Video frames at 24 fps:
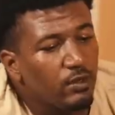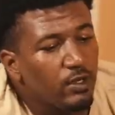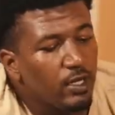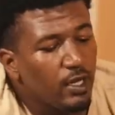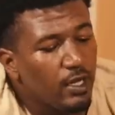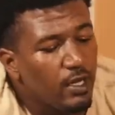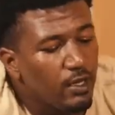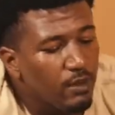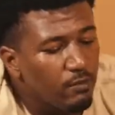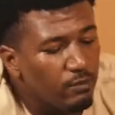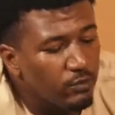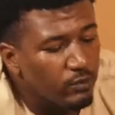why
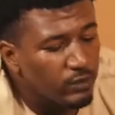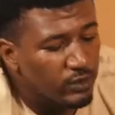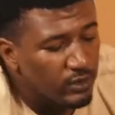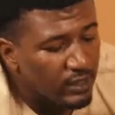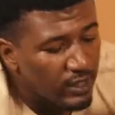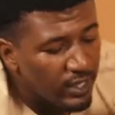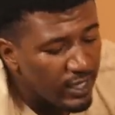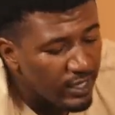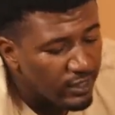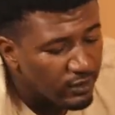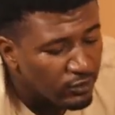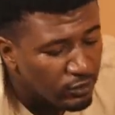you must
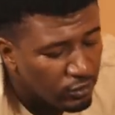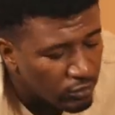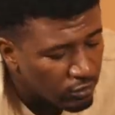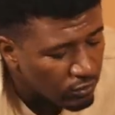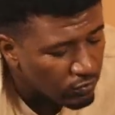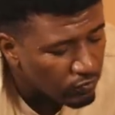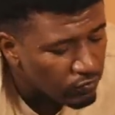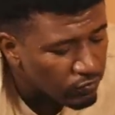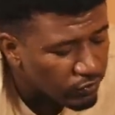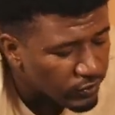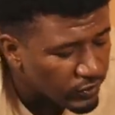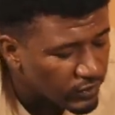
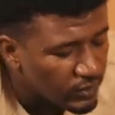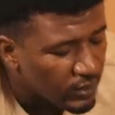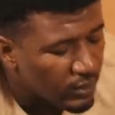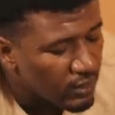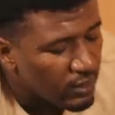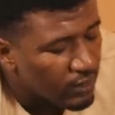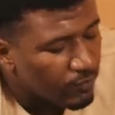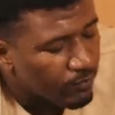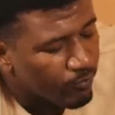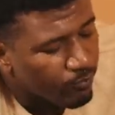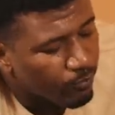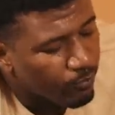ensure say
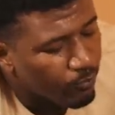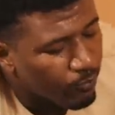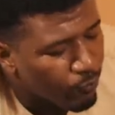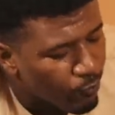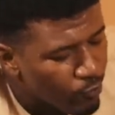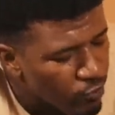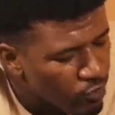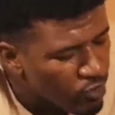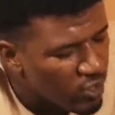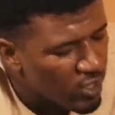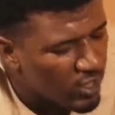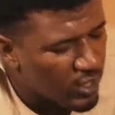your
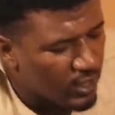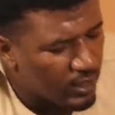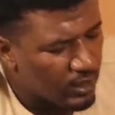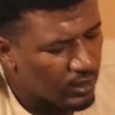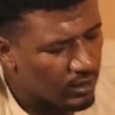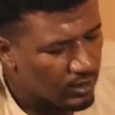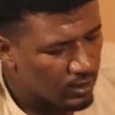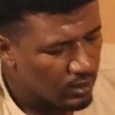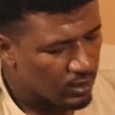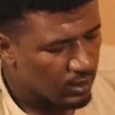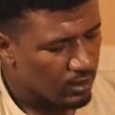prayer.